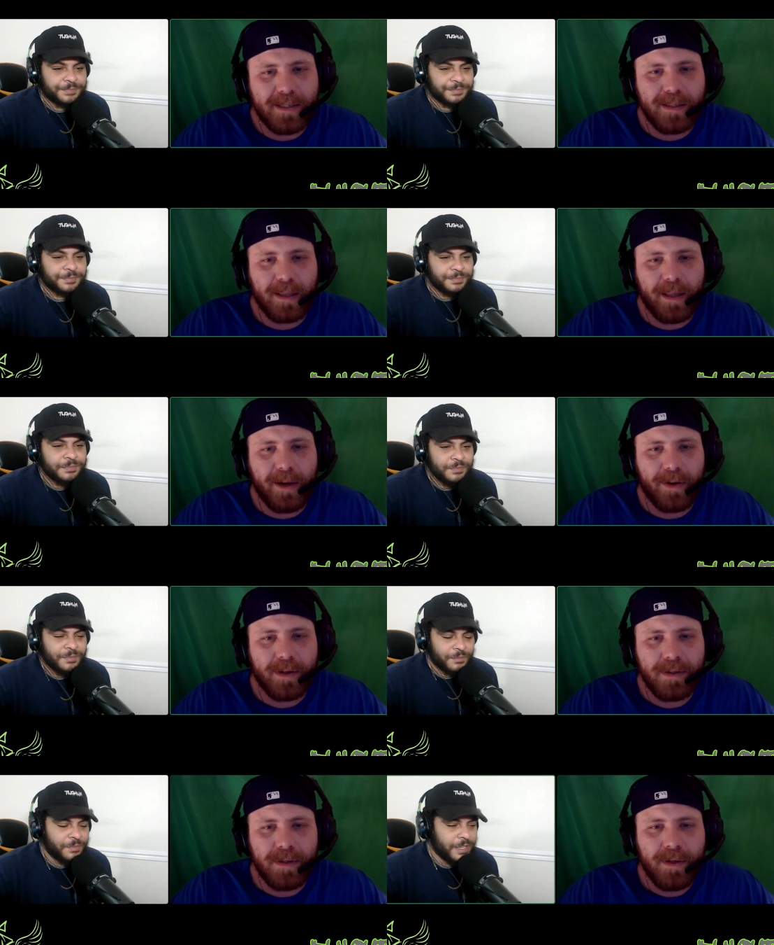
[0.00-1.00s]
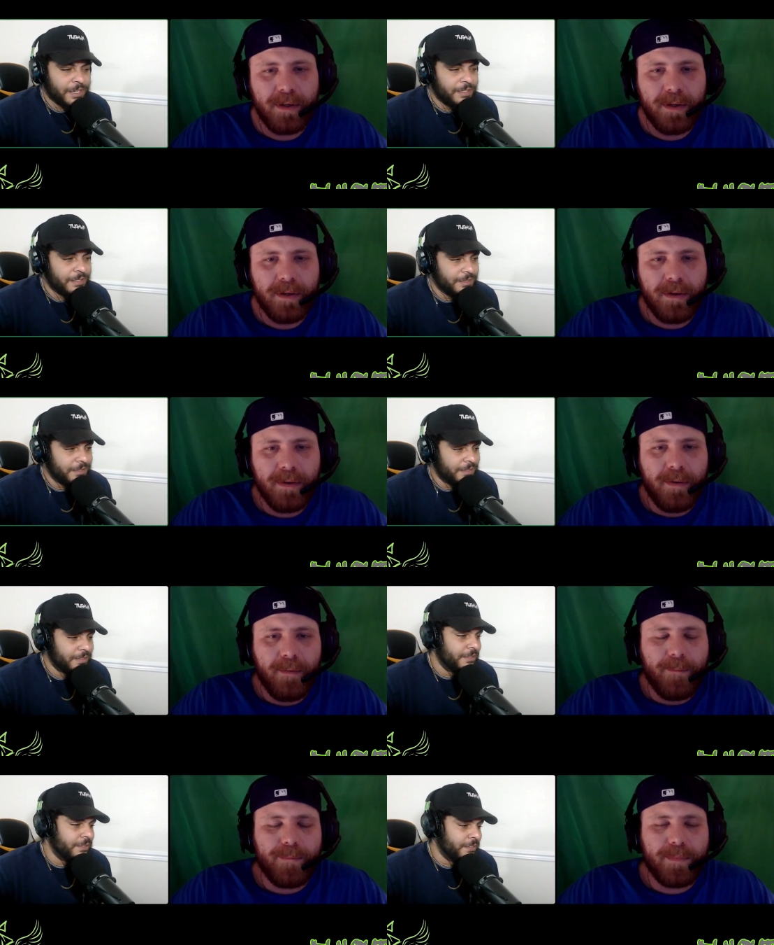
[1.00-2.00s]
Speaker 1: is hilarious. Yeah.
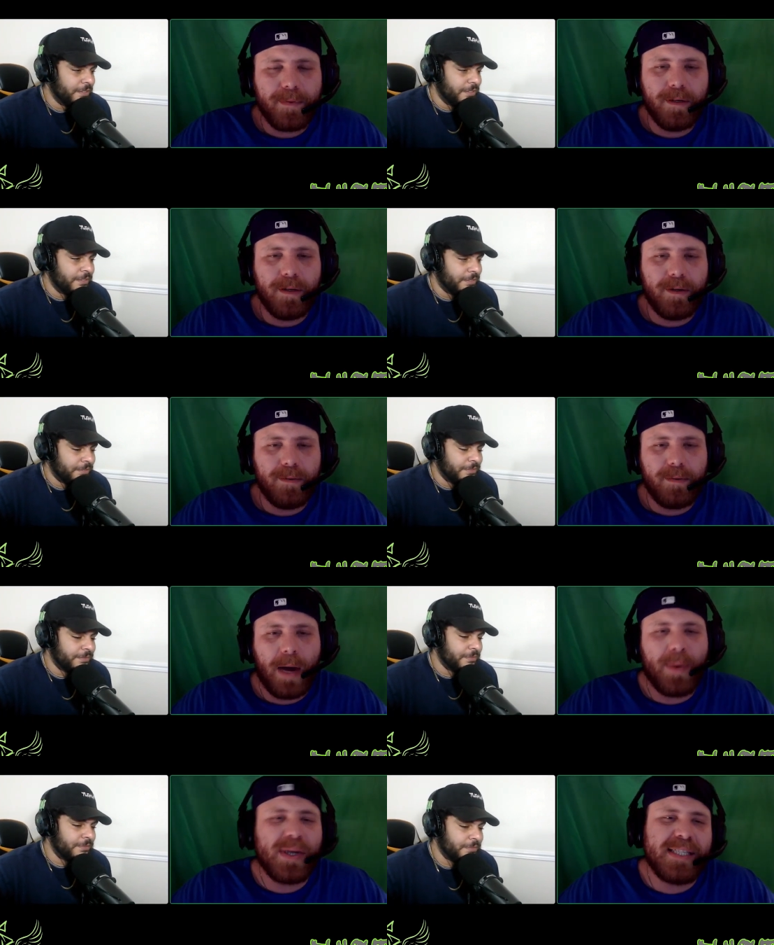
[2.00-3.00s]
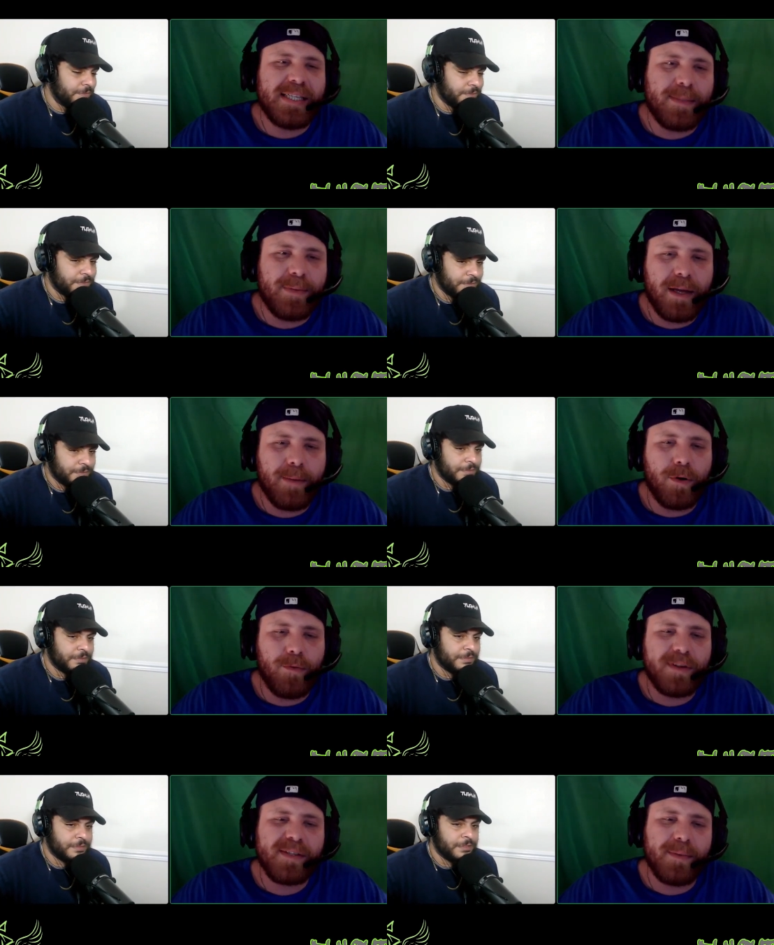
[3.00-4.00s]
You know, I want to see some of their
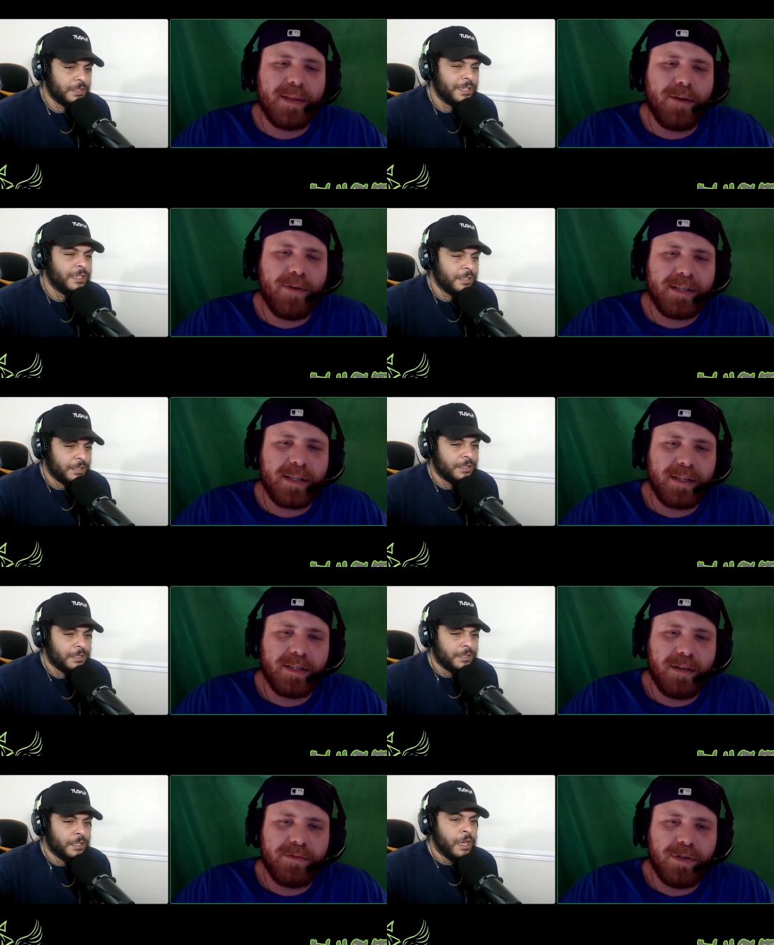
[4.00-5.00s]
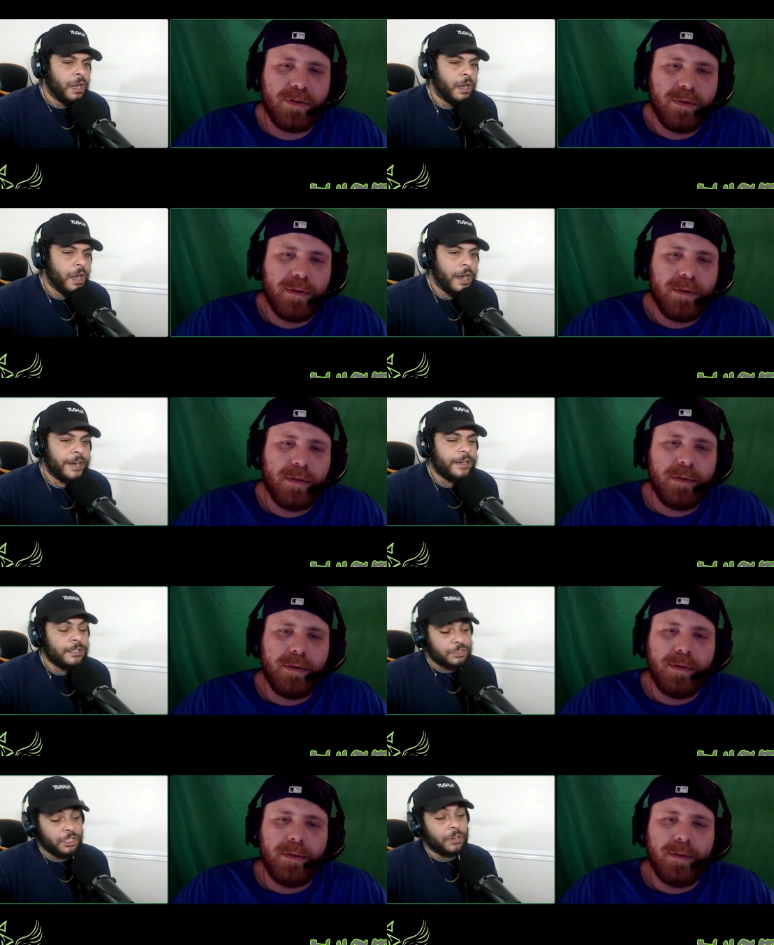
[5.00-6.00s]
more, some of their wrestling stuff too. All right.
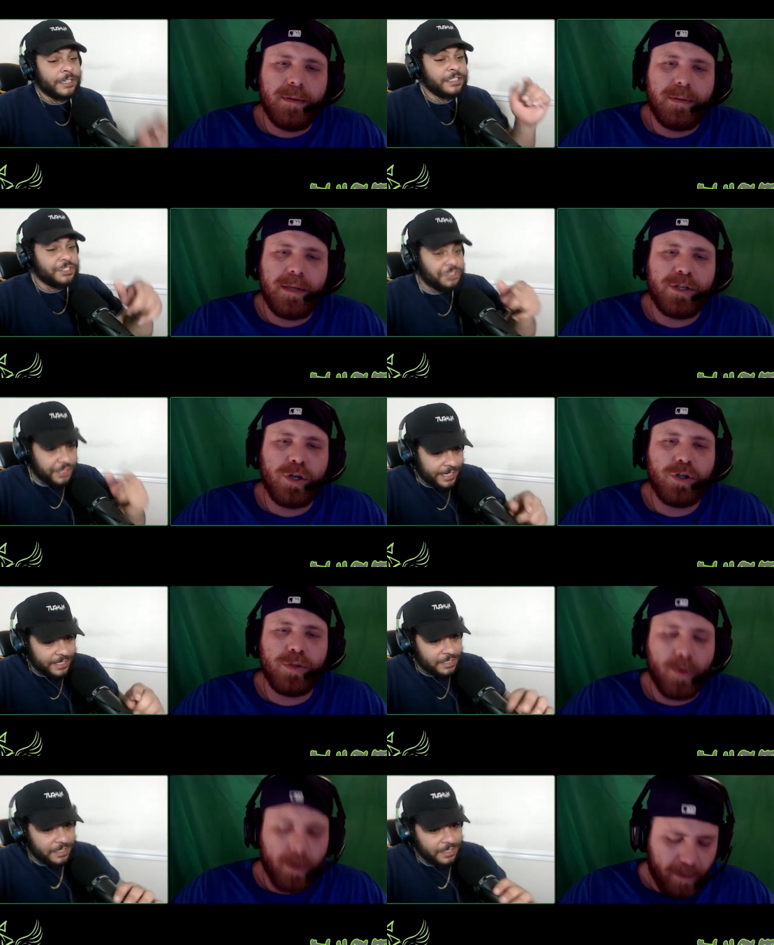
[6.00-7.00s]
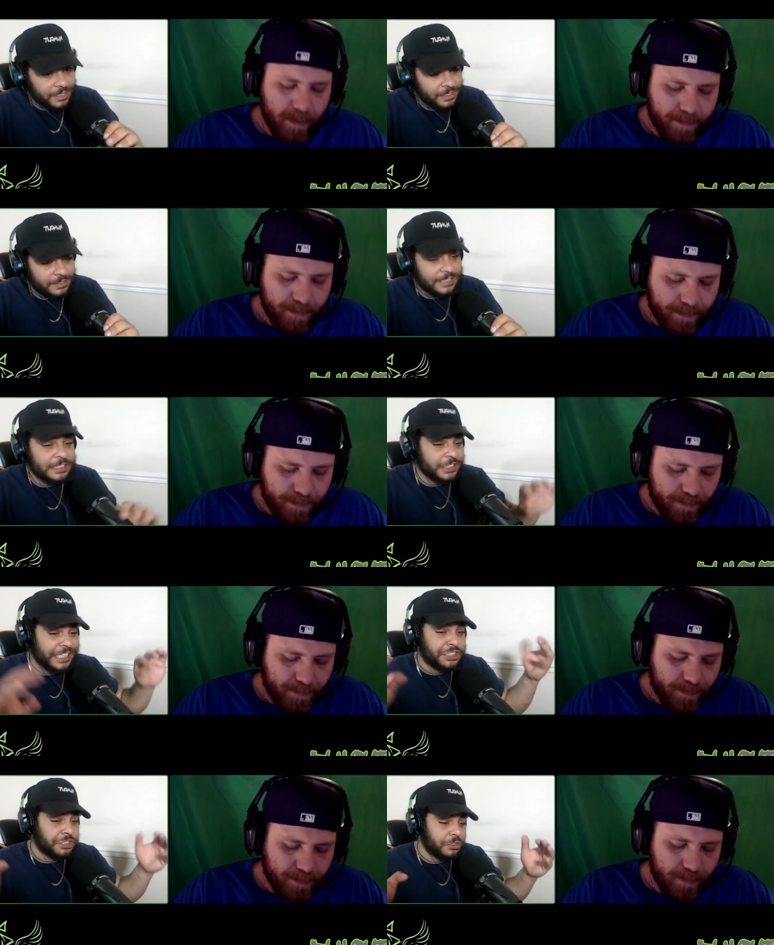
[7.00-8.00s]
Speaker 2: So in the trailer, this is like
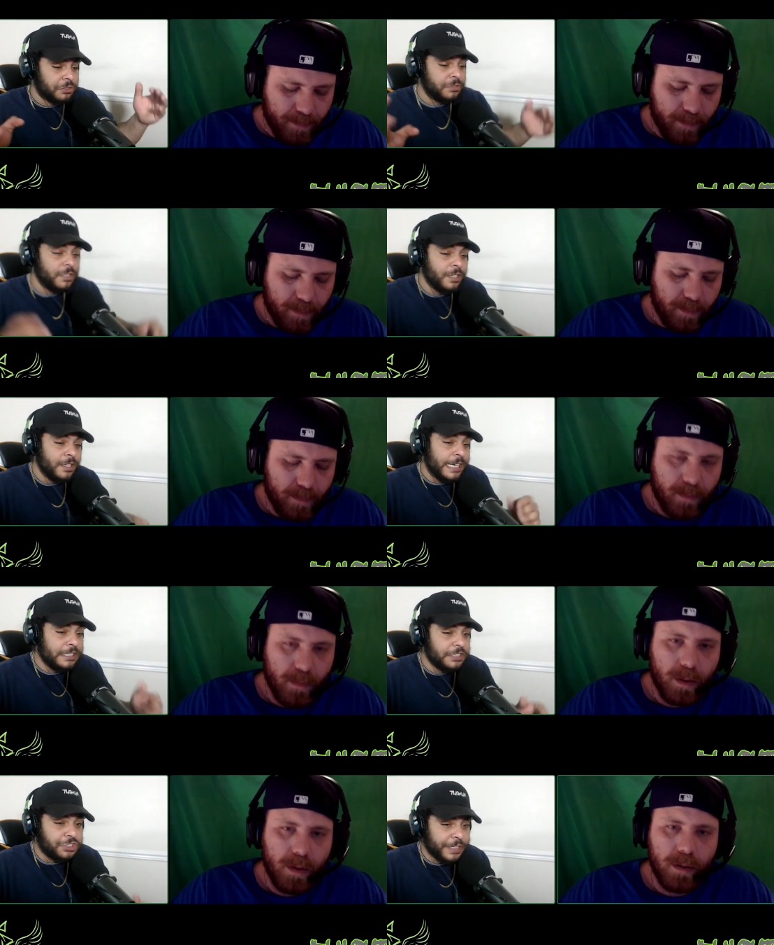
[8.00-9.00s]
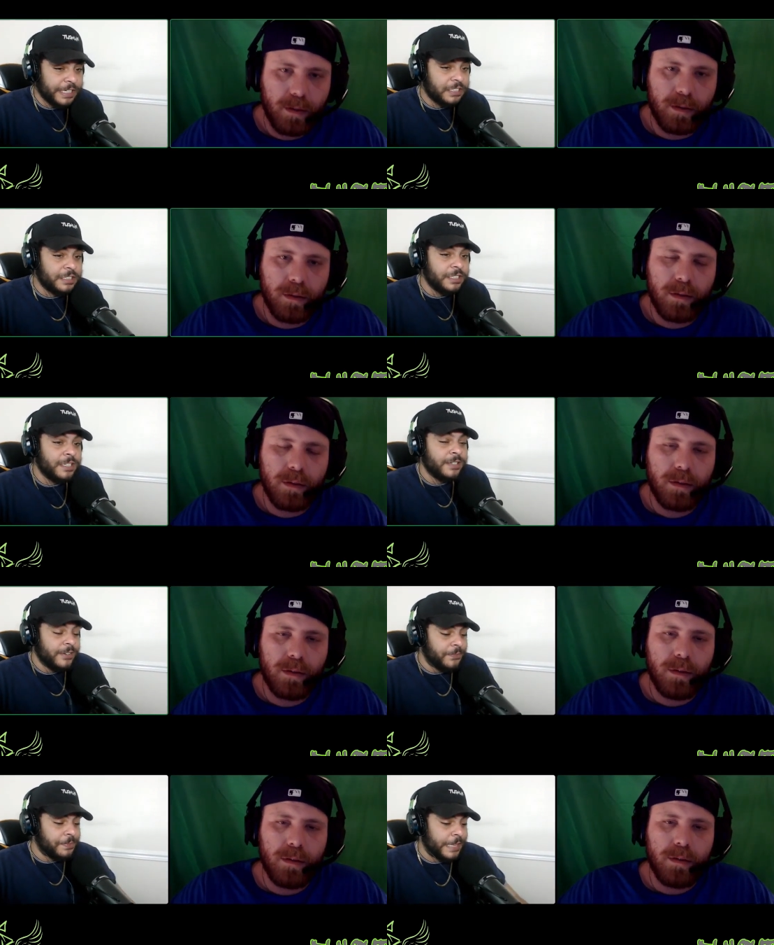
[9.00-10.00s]
shown in the trailer,
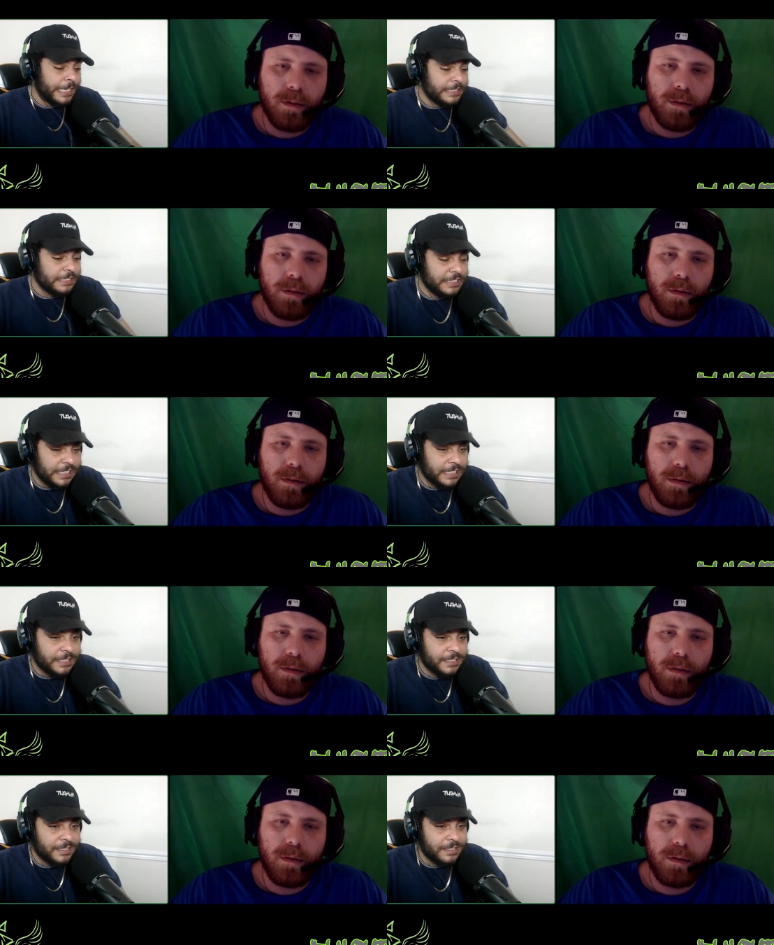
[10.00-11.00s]
there's a scene